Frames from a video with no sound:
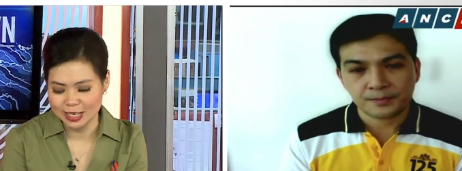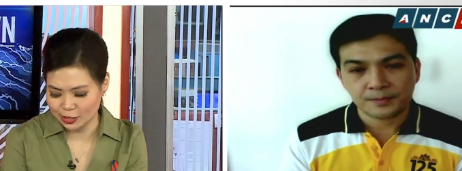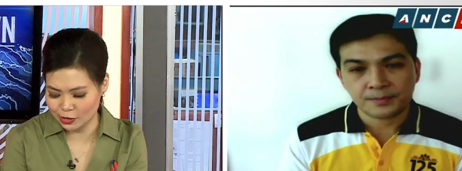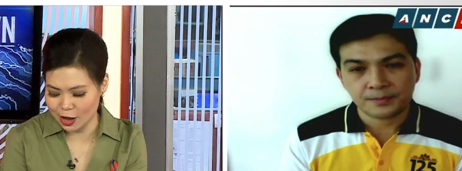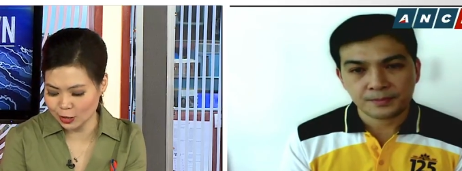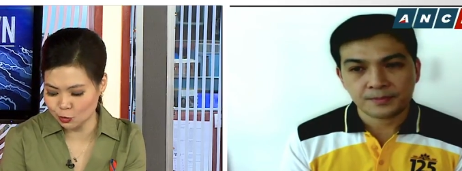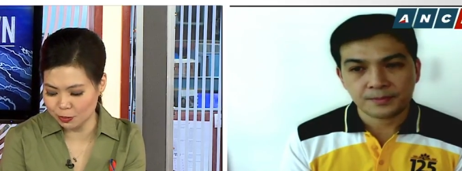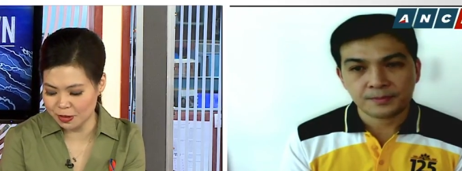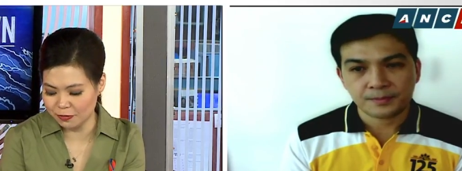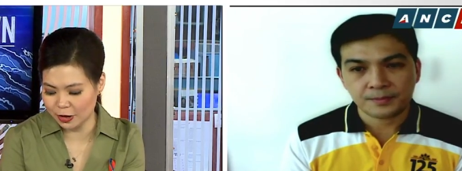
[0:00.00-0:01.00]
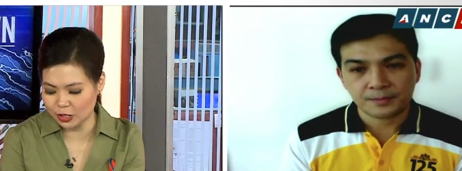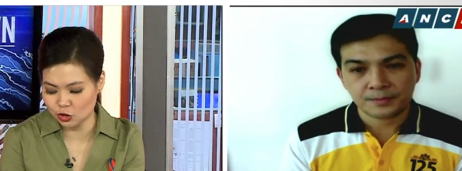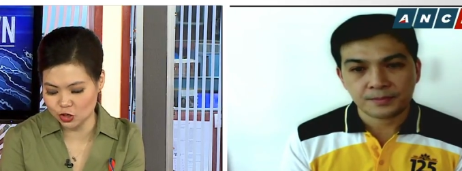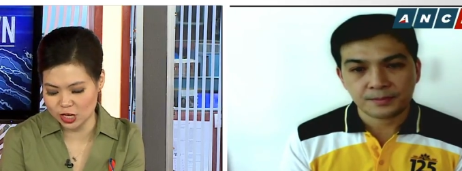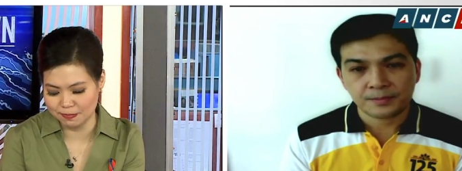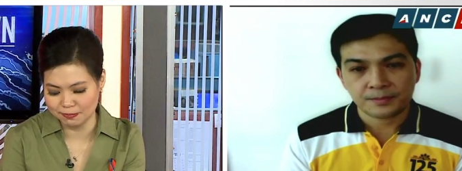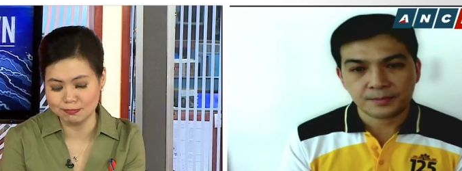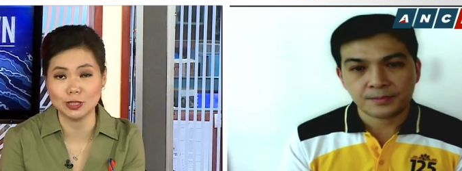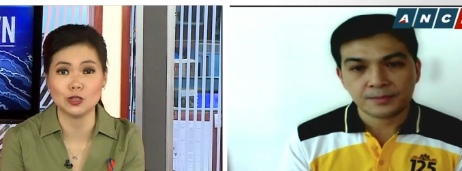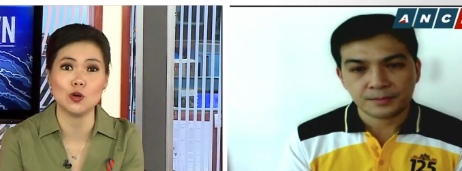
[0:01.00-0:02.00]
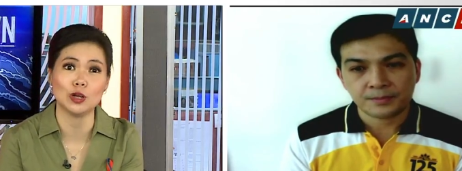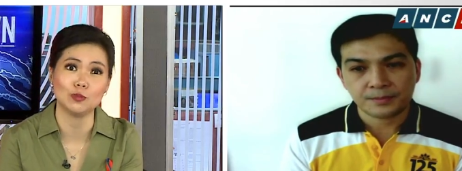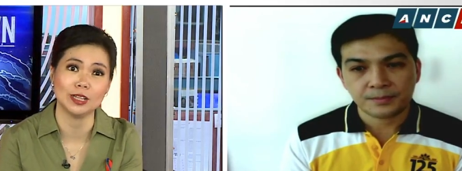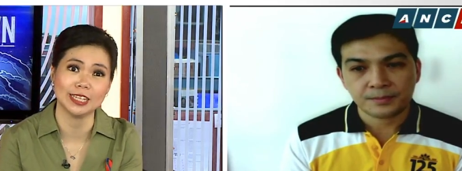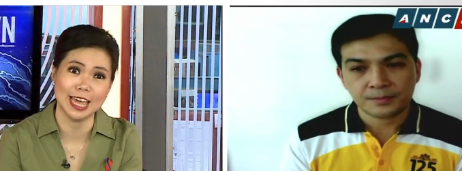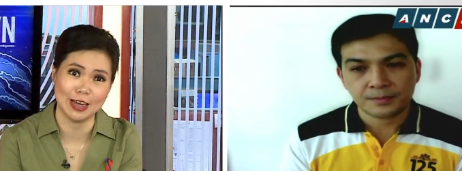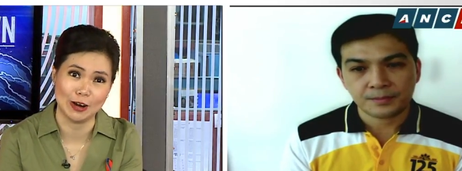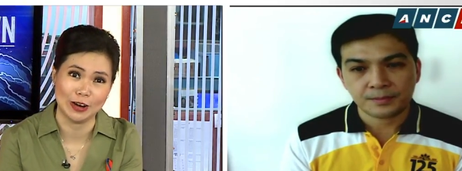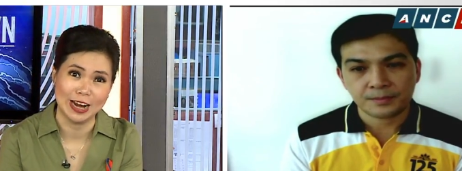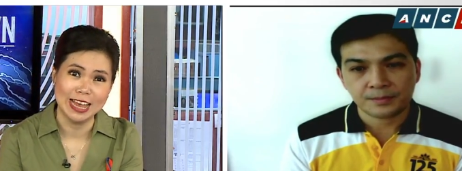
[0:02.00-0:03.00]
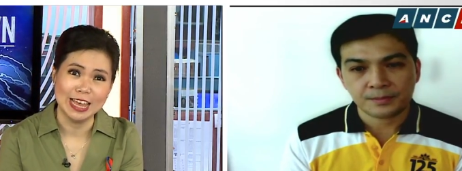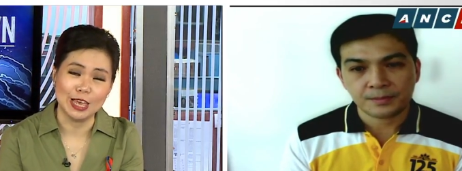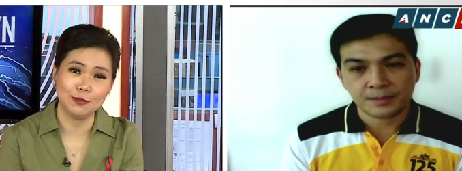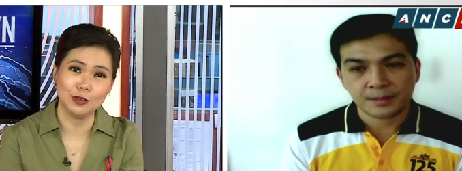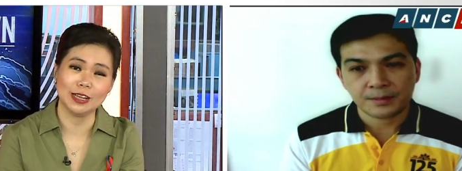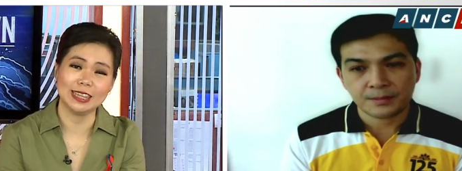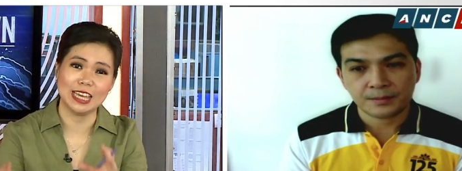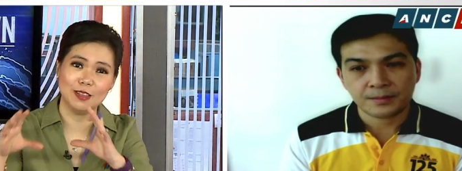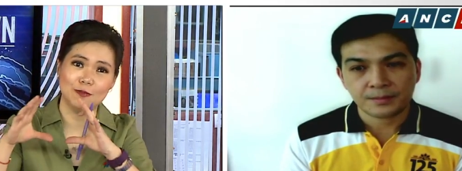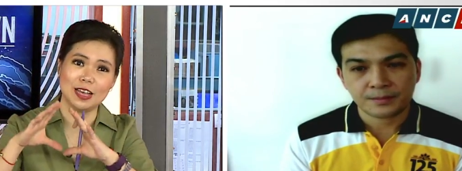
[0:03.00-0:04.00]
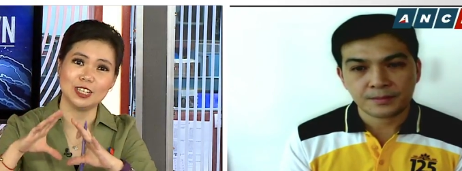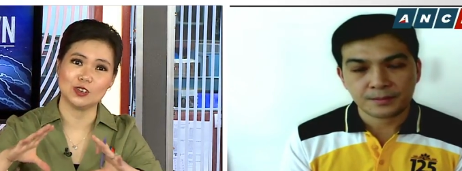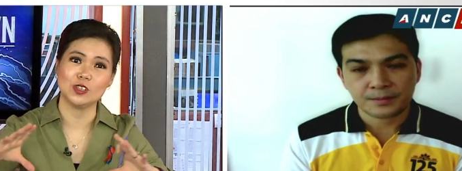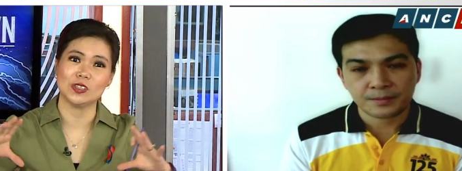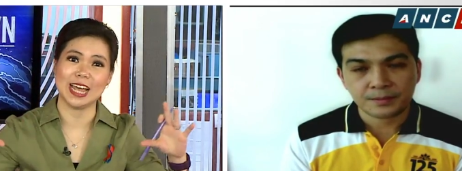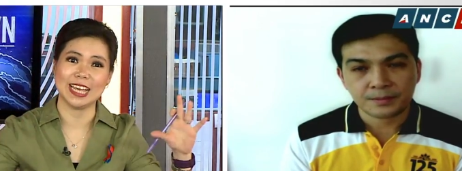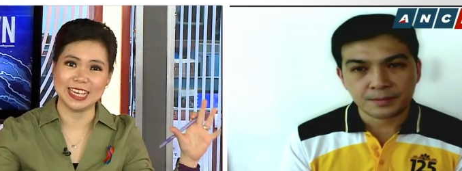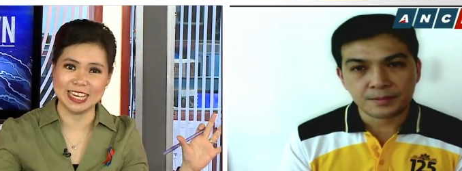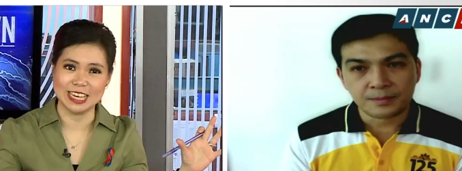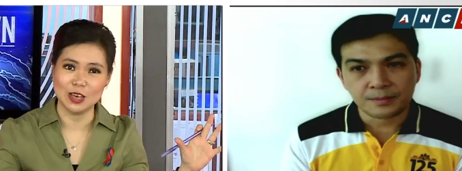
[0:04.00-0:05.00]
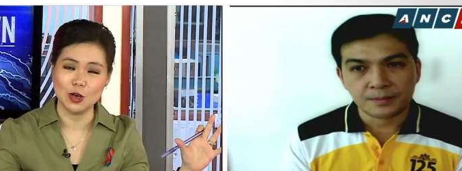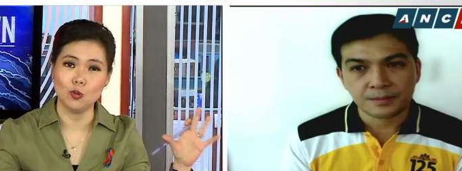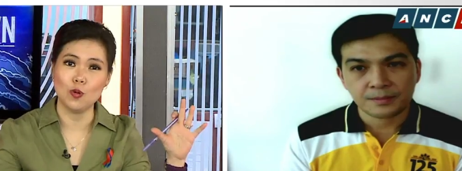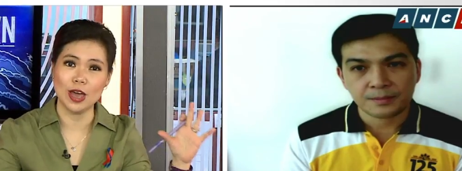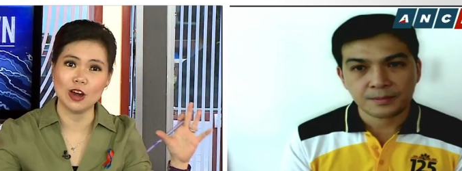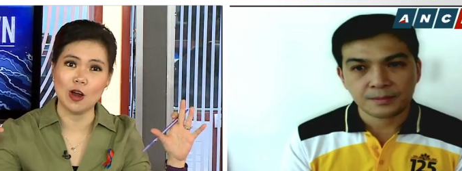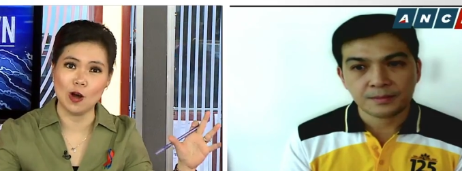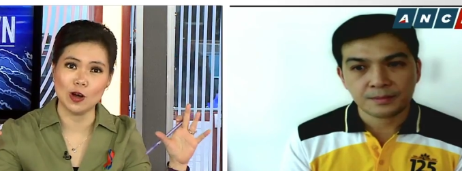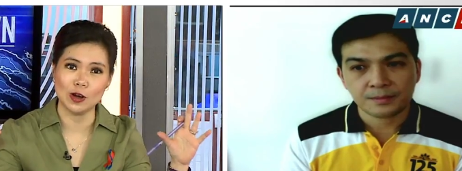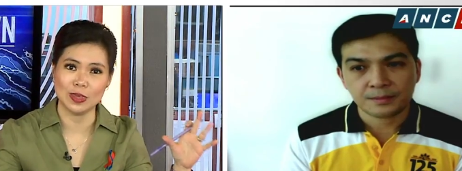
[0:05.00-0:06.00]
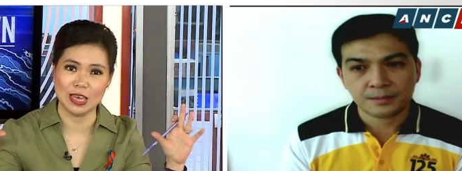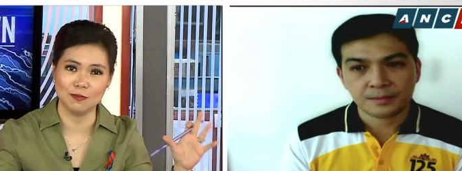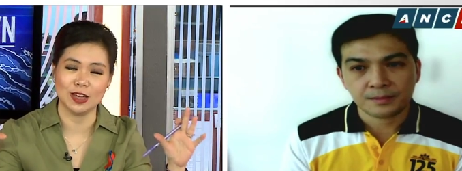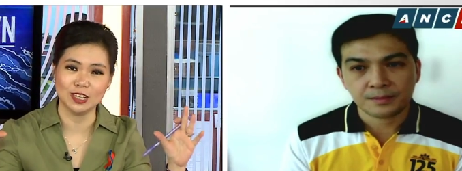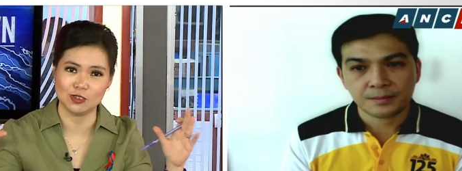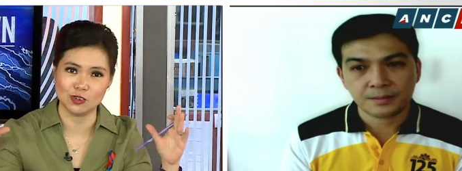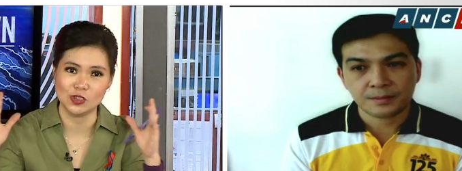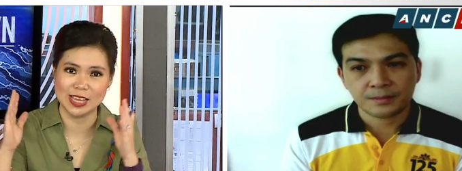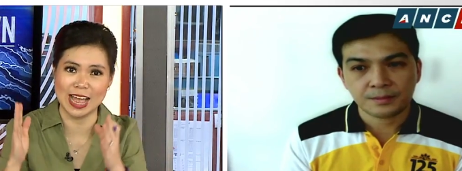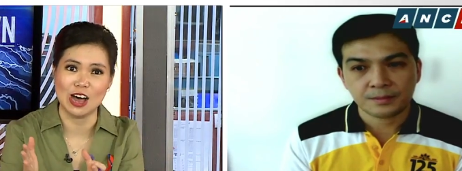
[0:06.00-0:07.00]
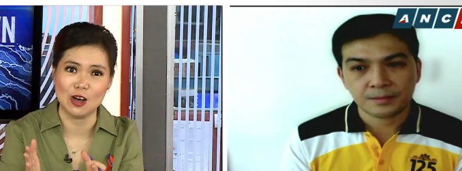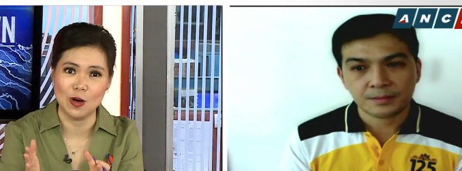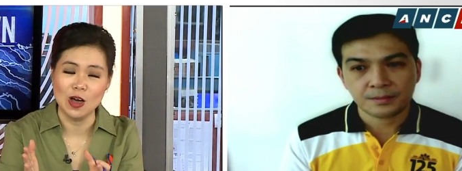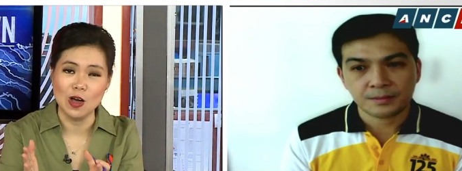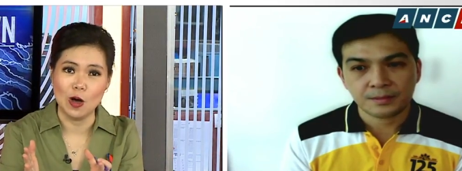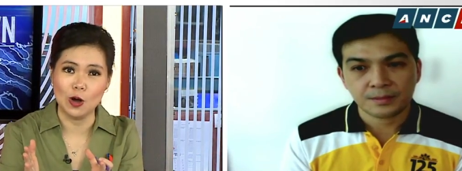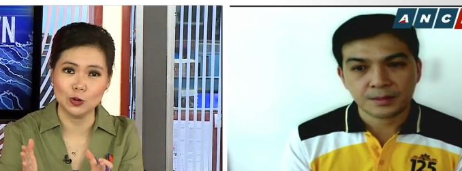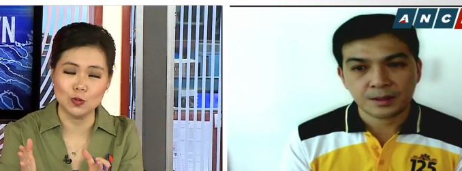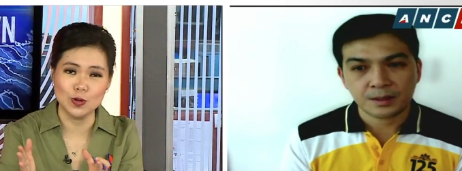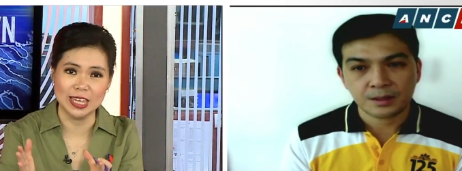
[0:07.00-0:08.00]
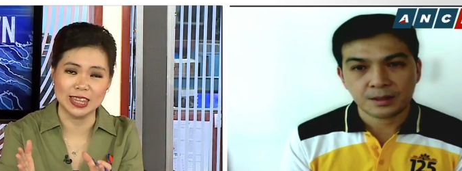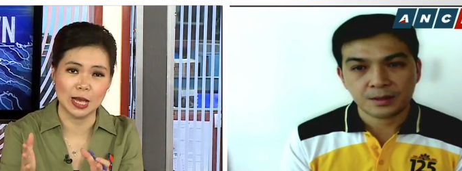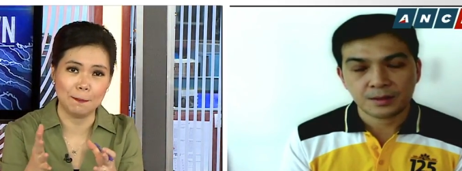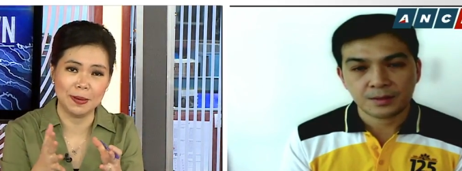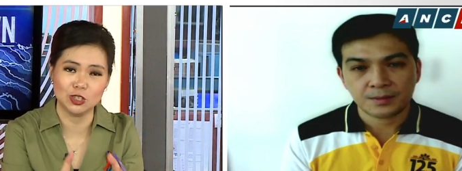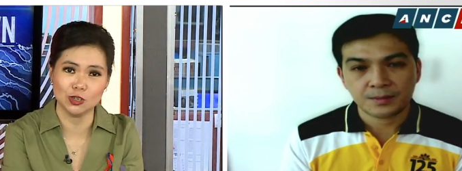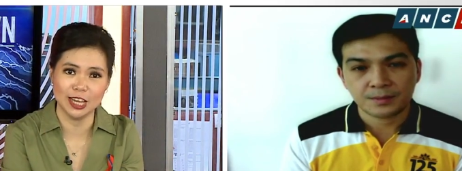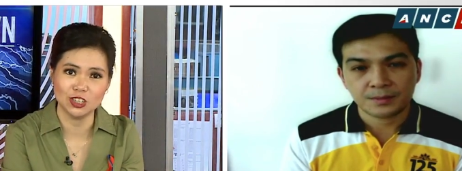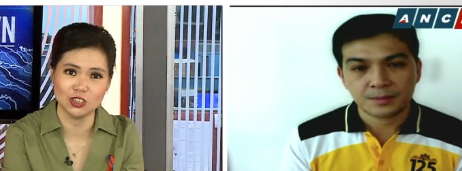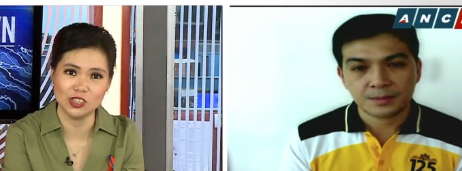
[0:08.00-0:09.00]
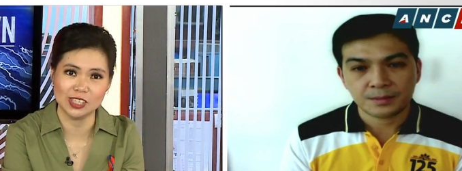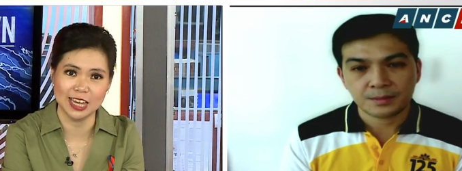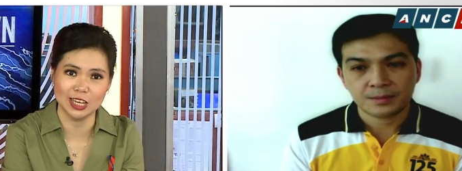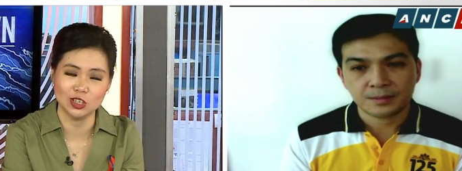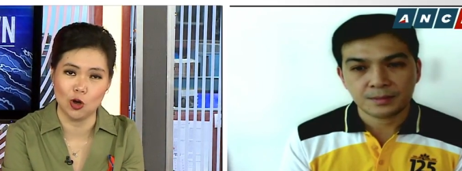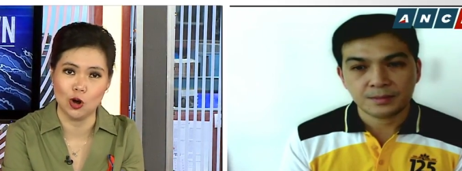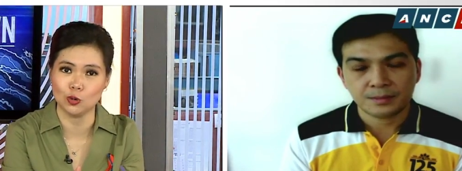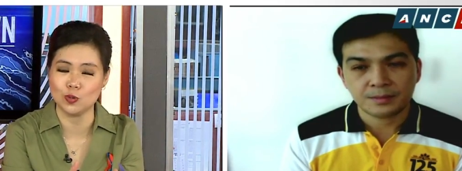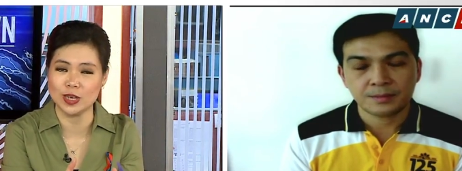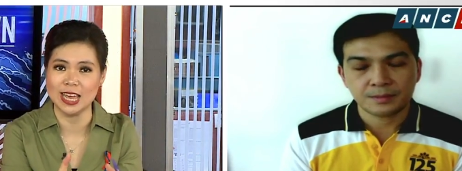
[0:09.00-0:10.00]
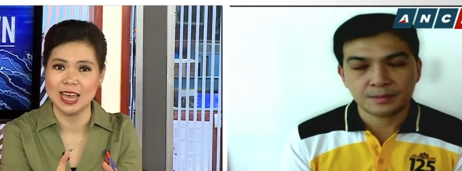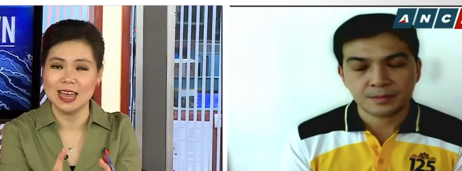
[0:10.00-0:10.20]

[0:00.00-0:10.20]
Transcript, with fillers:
Speaker 1: stocks will be very cheap, but no one will care. If you look at the investor psyche, where are the investors now? Are we in the capitulation stage? Are we